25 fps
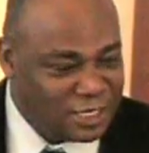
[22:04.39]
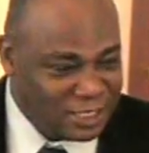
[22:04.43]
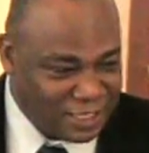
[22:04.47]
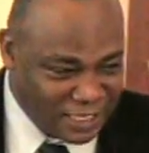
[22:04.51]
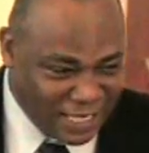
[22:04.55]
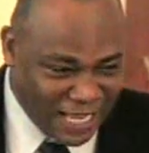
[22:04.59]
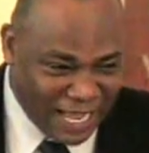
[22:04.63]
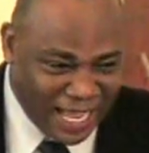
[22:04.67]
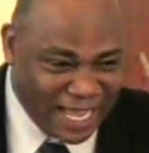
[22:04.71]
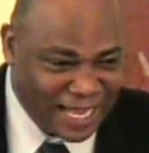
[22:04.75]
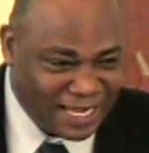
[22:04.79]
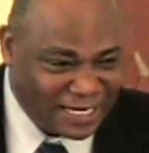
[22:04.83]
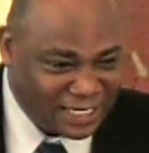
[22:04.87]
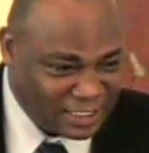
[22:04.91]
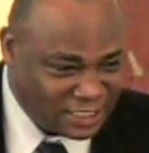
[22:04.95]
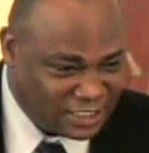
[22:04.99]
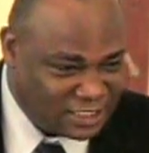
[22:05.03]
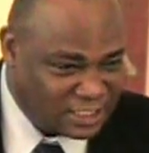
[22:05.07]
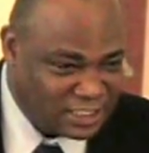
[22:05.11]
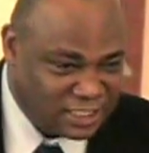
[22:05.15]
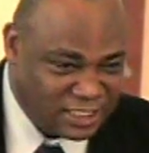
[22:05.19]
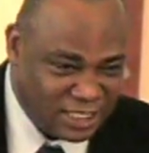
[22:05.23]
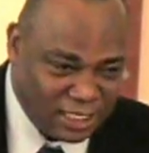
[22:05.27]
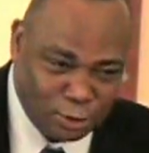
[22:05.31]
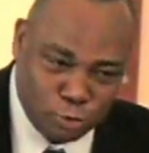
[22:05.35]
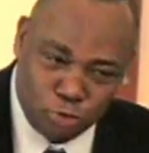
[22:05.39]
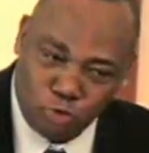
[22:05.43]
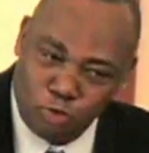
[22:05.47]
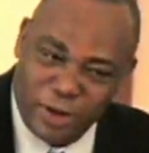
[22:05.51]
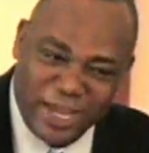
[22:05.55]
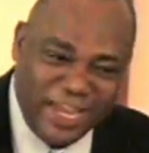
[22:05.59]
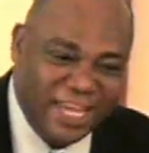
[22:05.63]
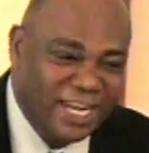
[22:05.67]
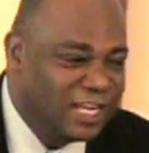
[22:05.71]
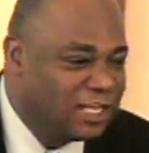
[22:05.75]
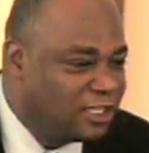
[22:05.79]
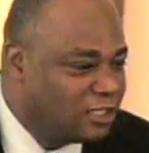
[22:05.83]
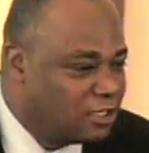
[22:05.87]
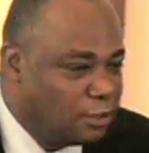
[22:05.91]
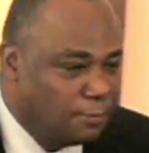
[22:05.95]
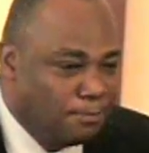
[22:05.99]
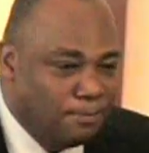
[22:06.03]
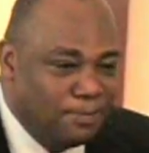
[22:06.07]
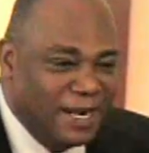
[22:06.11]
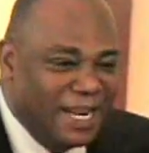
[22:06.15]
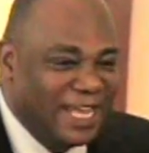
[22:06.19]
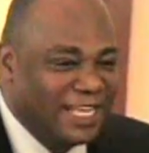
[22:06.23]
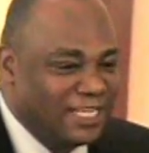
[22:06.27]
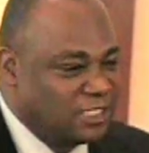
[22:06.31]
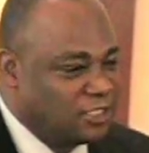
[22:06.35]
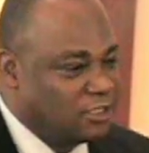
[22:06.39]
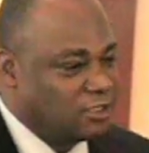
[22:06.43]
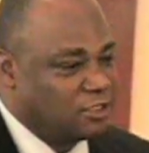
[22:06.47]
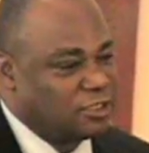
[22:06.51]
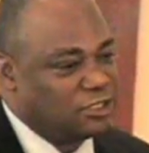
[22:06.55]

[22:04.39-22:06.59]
God is still waiting to bless